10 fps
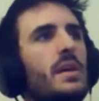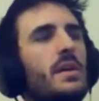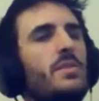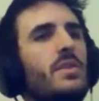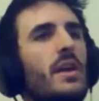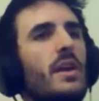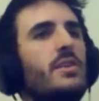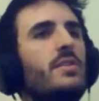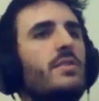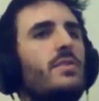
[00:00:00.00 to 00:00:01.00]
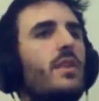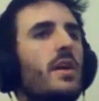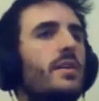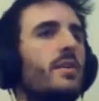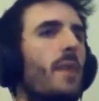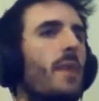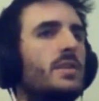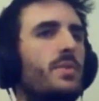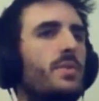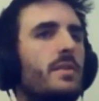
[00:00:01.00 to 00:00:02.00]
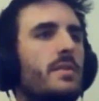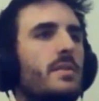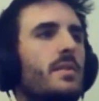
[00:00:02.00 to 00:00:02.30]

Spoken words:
you know, and you kind of go back to it